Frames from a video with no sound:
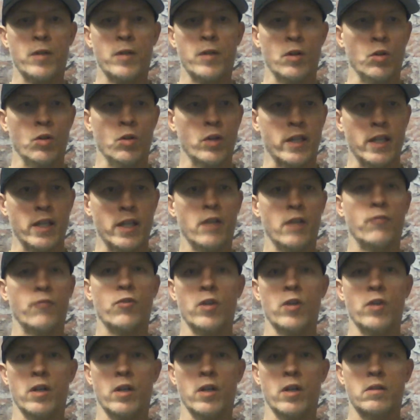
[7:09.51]
look at
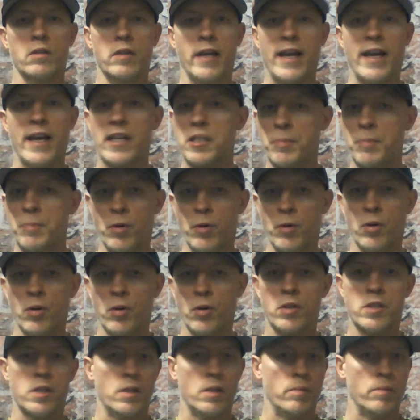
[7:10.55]
different
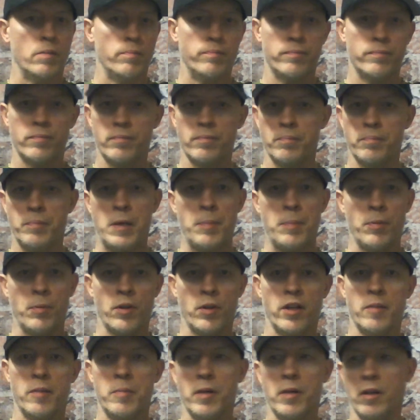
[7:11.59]
experts and people
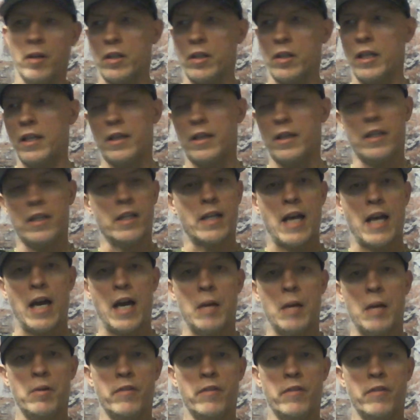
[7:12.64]
that have been looking at the
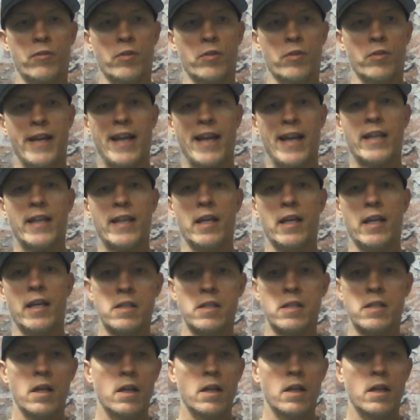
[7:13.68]
economy for decades.